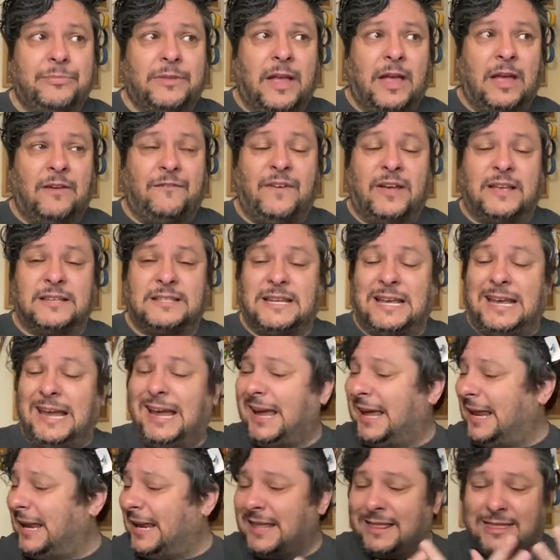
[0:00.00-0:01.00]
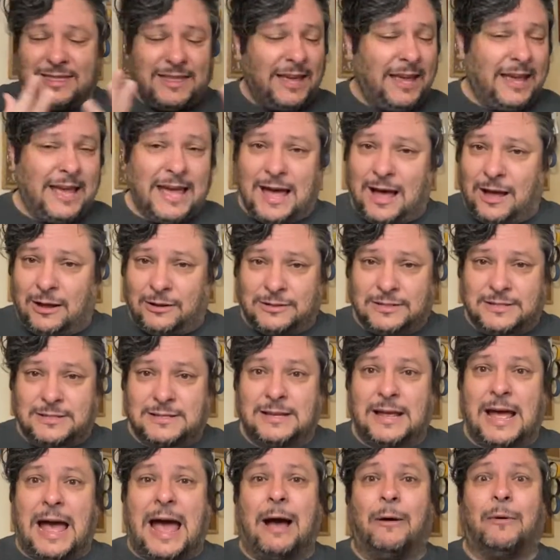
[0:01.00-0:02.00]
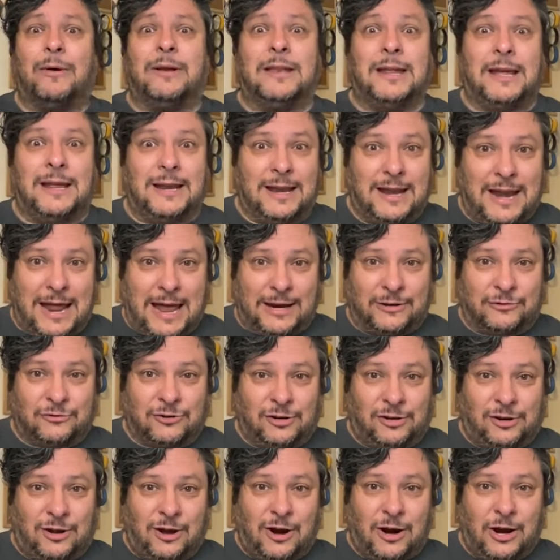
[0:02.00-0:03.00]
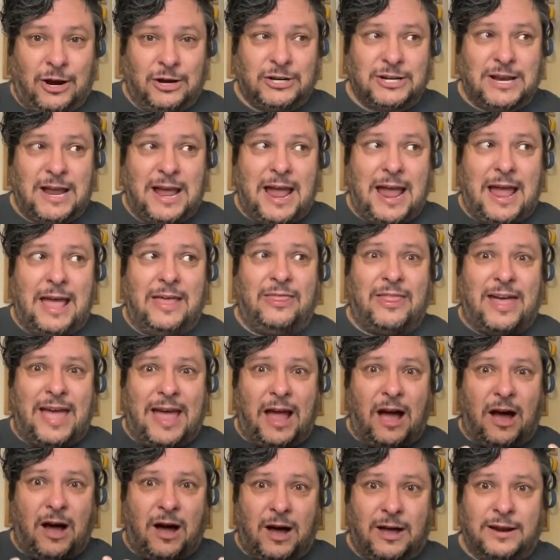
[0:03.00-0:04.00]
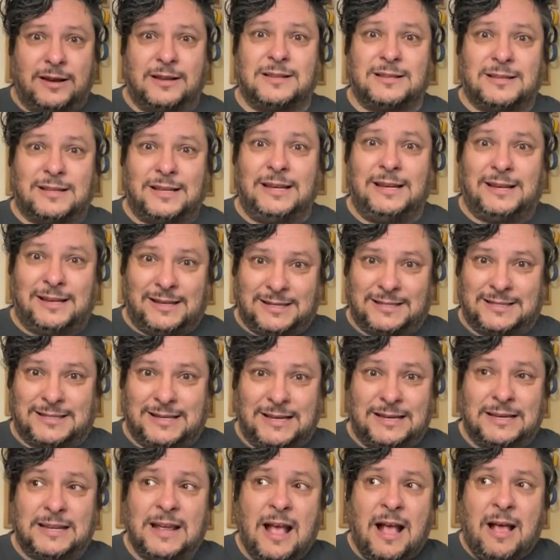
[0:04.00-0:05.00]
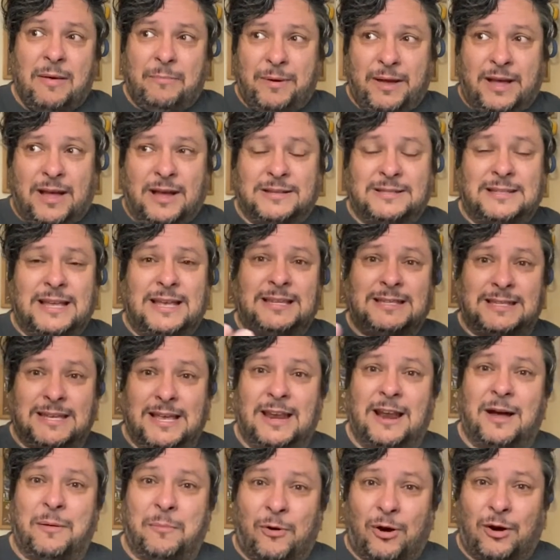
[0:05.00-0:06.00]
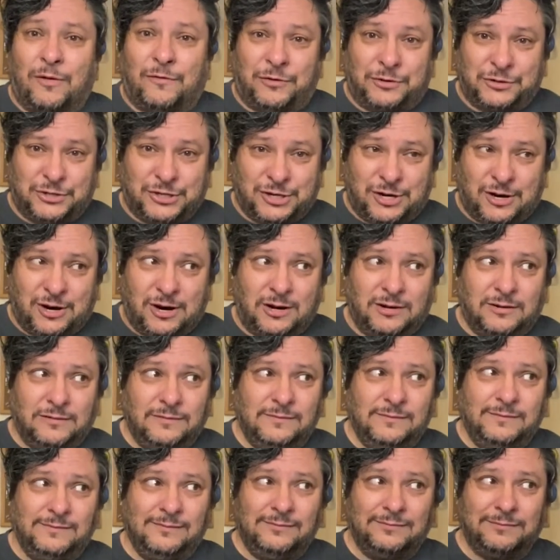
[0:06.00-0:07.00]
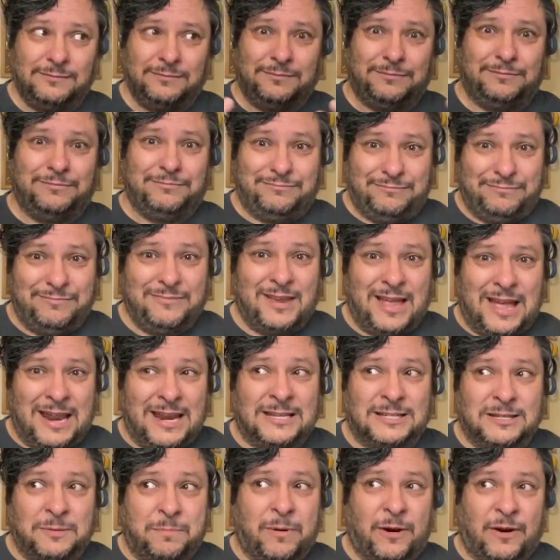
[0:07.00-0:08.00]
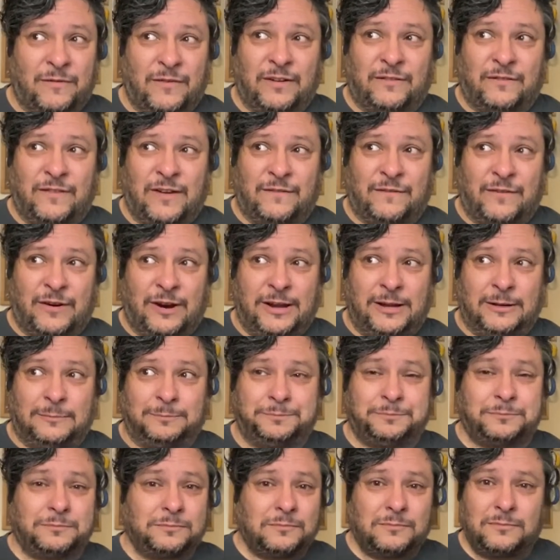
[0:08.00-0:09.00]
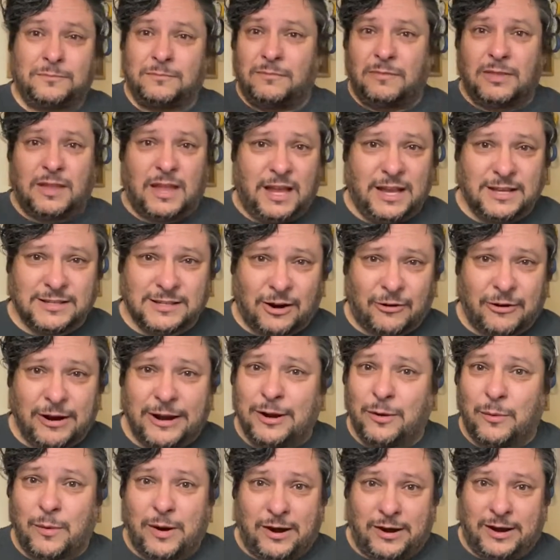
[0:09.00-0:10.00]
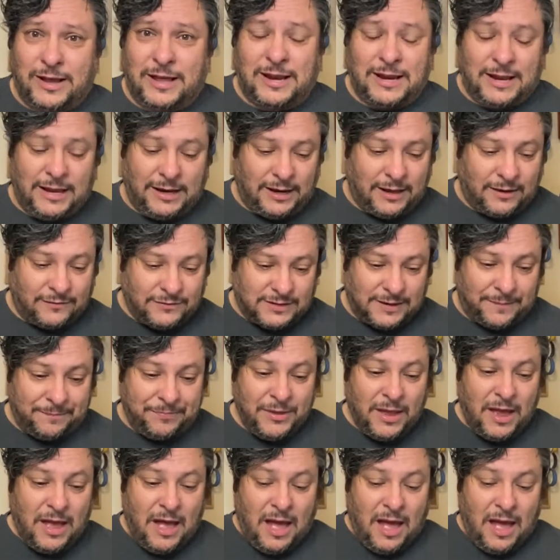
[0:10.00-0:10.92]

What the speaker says: If it's anything else, I would need an extra large. And they honestly listened because they sent a Marvel shirt and it's a perfect fit for him. He's already wearing it and he loves it.